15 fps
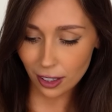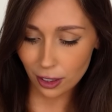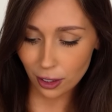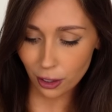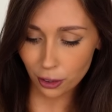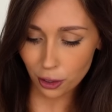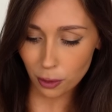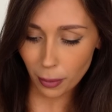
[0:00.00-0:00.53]

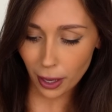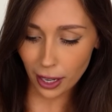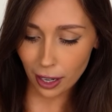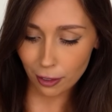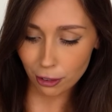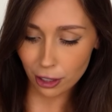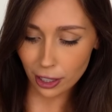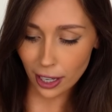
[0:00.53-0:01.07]
that you may
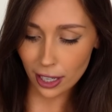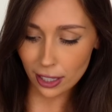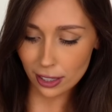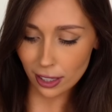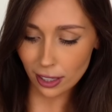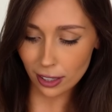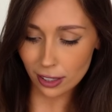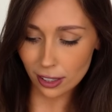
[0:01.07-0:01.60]
have
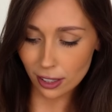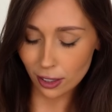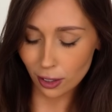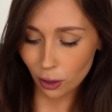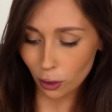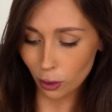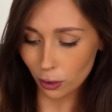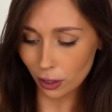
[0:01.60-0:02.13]
created
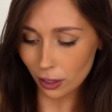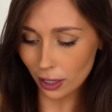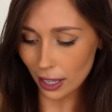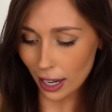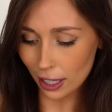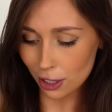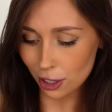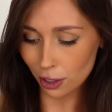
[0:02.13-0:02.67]
on the
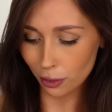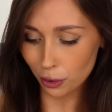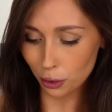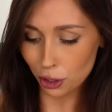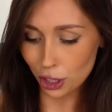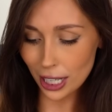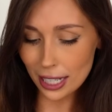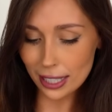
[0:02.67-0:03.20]
edge of your
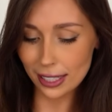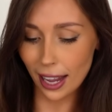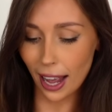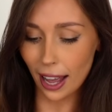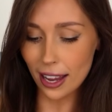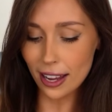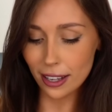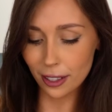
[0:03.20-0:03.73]

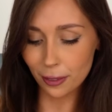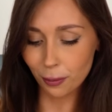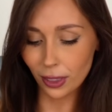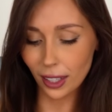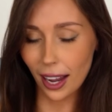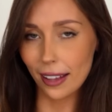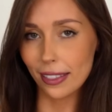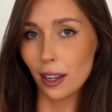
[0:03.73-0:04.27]
cheesecake,
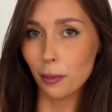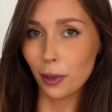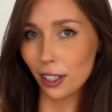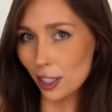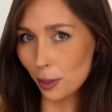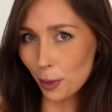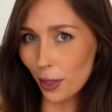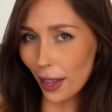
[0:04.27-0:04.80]
and then we're
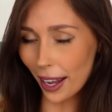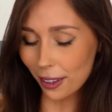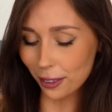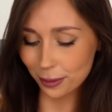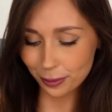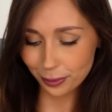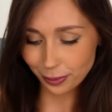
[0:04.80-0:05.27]
gonna smooth it out.